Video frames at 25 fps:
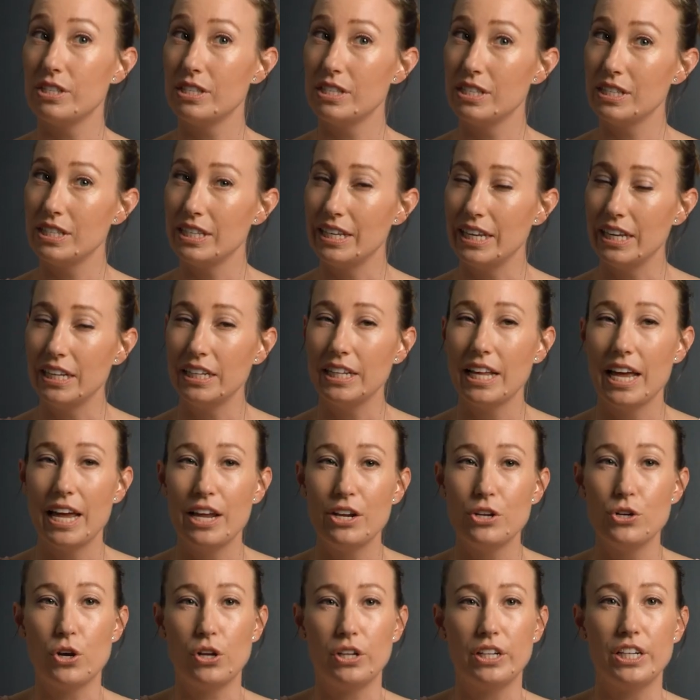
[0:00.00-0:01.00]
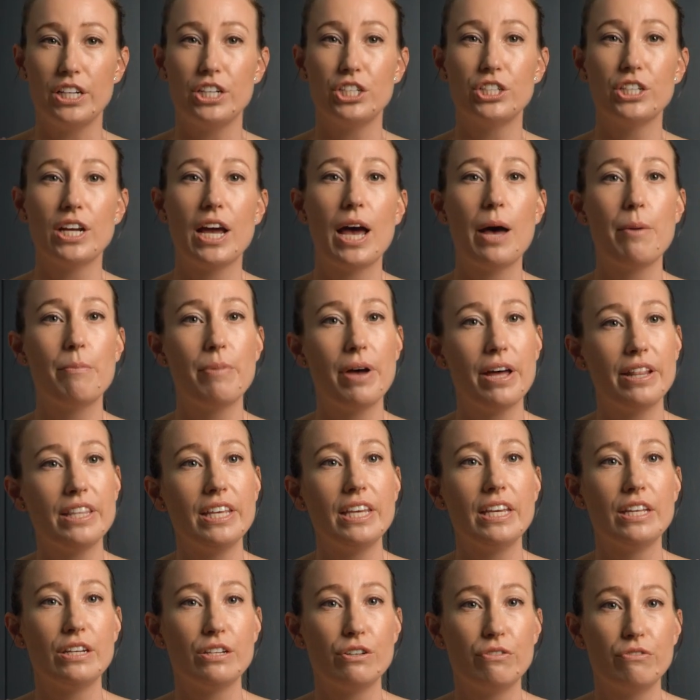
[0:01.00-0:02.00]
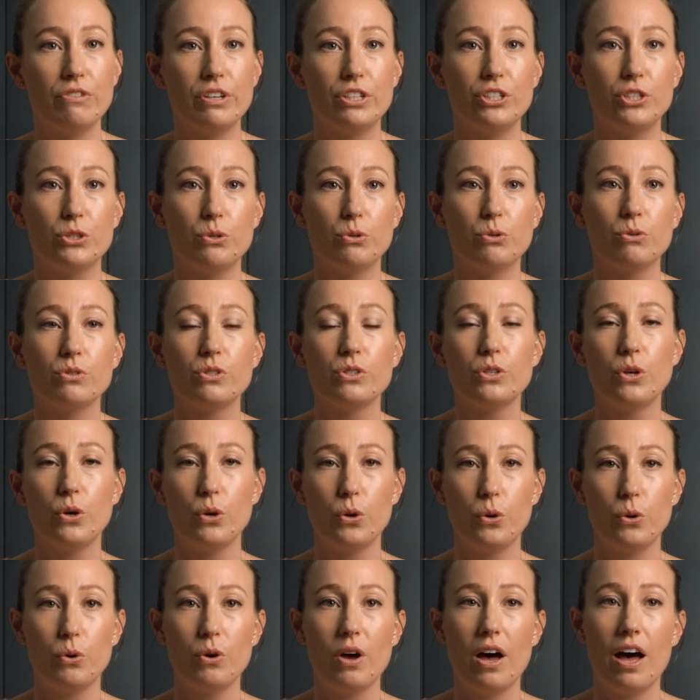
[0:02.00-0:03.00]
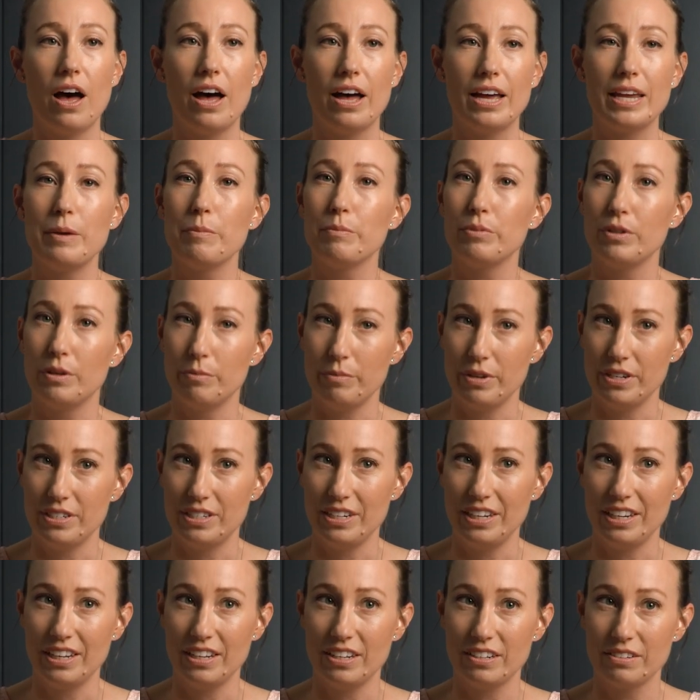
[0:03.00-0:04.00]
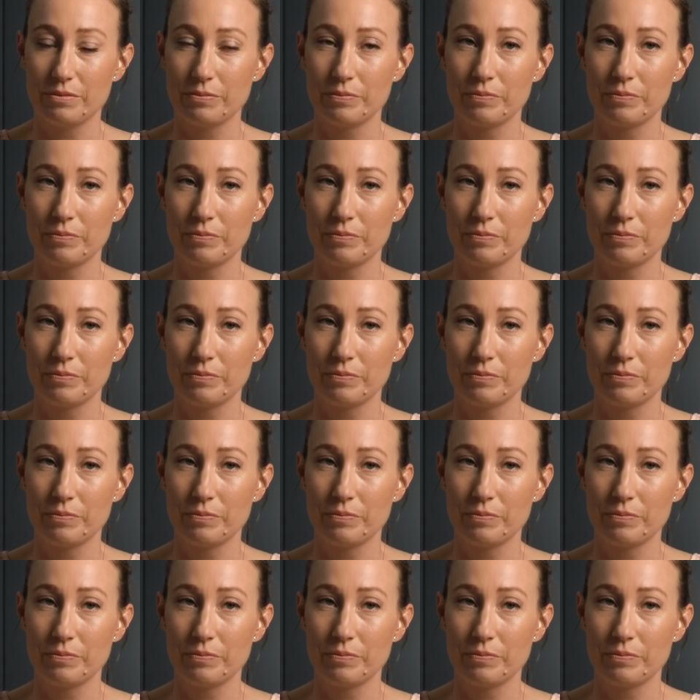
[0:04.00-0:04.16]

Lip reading: skill and knowledge about the individuals who are implementing it.